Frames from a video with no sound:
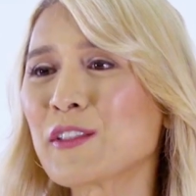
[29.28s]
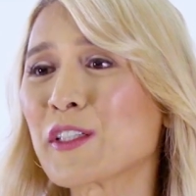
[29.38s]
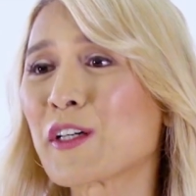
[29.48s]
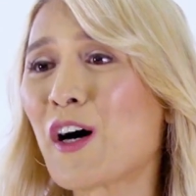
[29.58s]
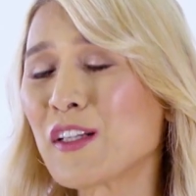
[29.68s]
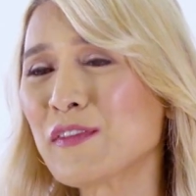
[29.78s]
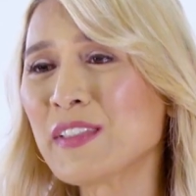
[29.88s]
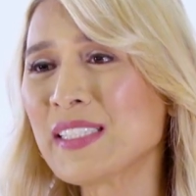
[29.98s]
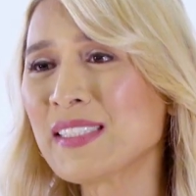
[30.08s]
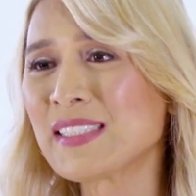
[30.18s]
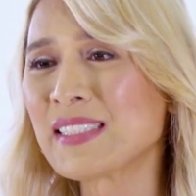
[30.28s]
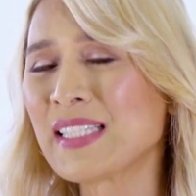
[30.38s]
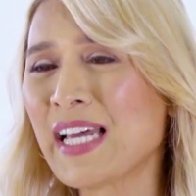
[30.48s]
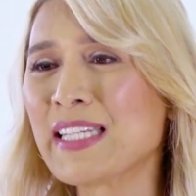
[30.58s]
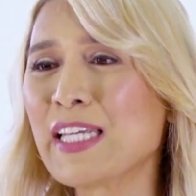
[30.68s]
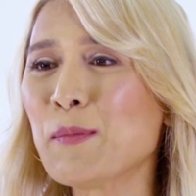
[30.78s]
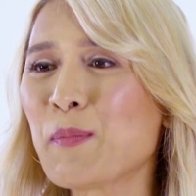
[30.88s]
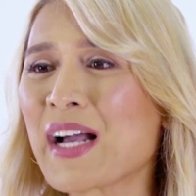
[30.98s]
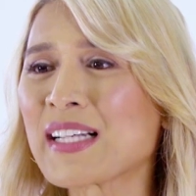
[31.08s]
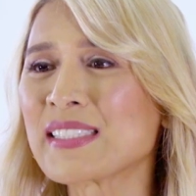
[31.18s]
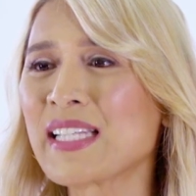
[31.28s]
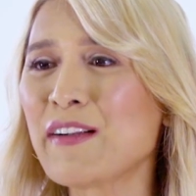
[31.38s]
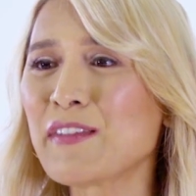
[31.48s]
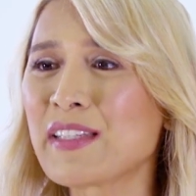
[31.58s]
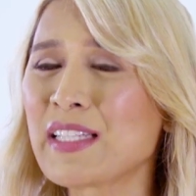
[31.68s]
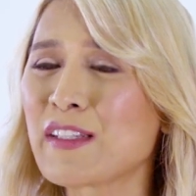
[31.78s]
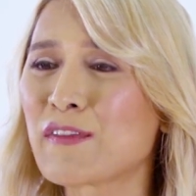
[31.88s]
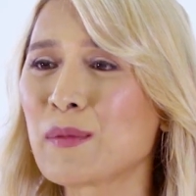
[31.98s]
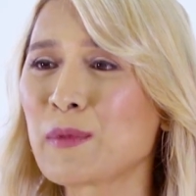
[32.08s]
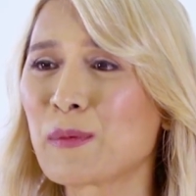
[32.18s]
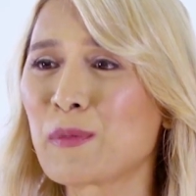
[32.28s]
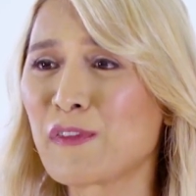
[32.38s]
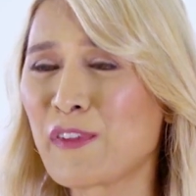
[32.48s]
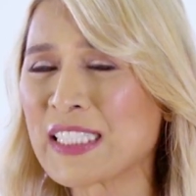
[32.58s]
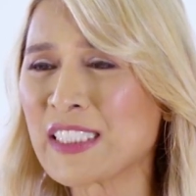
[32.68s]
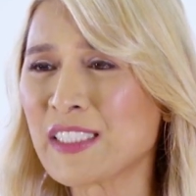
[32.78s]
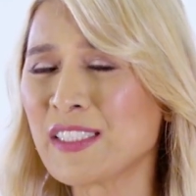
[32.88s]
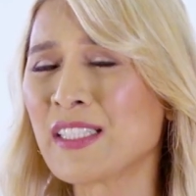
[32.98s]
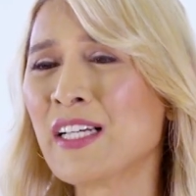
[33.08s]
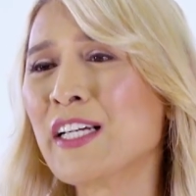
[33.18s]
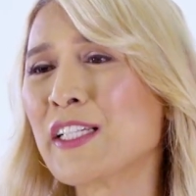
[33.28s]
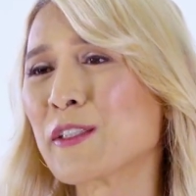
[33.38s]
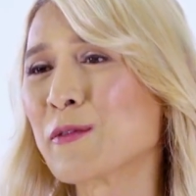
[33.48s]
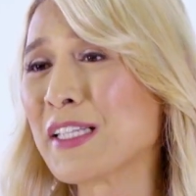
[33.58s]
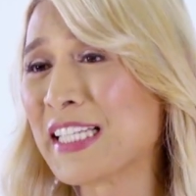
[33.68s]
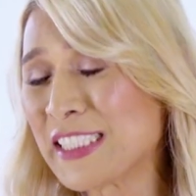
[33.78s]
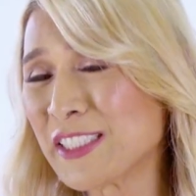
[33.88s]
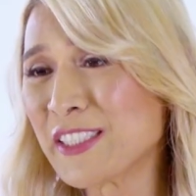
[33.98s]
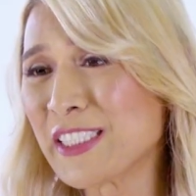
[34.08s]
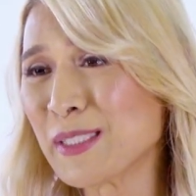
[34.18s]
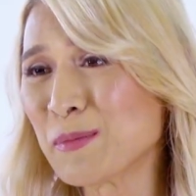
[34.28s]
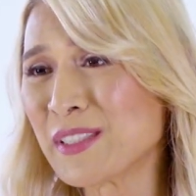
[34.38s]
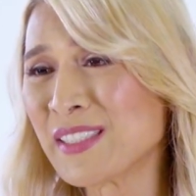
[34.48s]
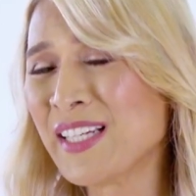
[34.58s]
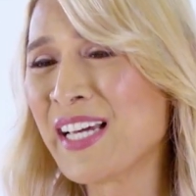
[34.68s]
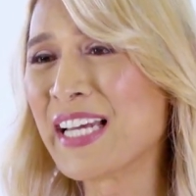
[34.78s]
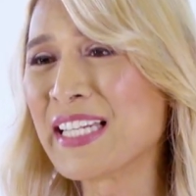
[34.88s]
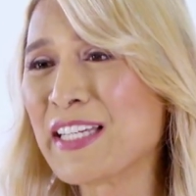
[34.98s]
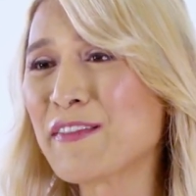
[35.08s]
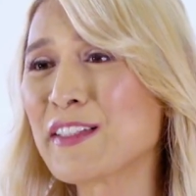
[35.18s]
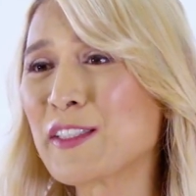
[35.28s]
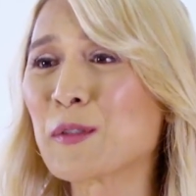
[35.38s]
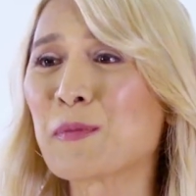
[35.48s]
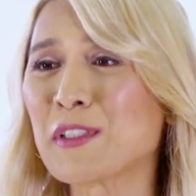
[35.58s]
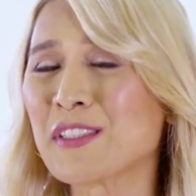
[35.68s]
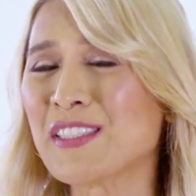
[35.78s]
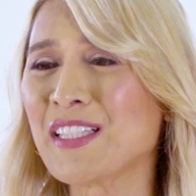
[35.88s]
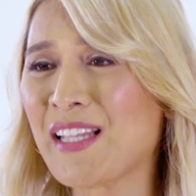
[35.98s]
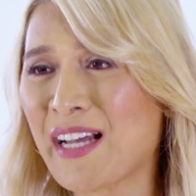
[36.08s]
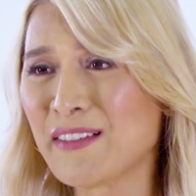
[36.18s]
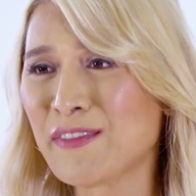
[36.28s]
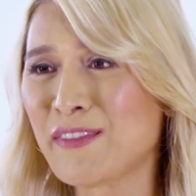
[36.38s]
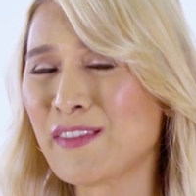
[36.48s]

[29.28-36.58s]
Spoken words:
on your confidence and impacts everything from your profession, your relationships, and even your personal life.